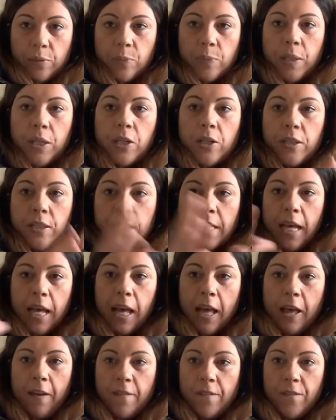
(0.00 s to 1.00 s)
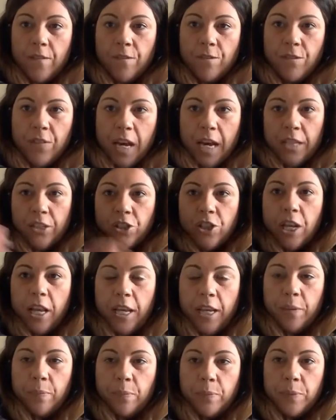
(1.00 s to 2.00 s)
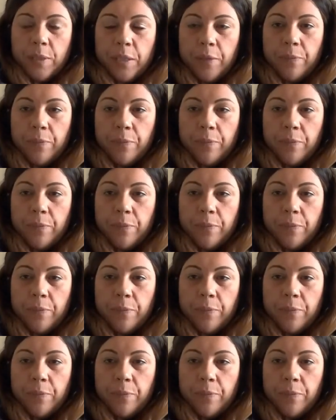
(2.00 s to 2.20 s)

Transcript: because they're fat shapes.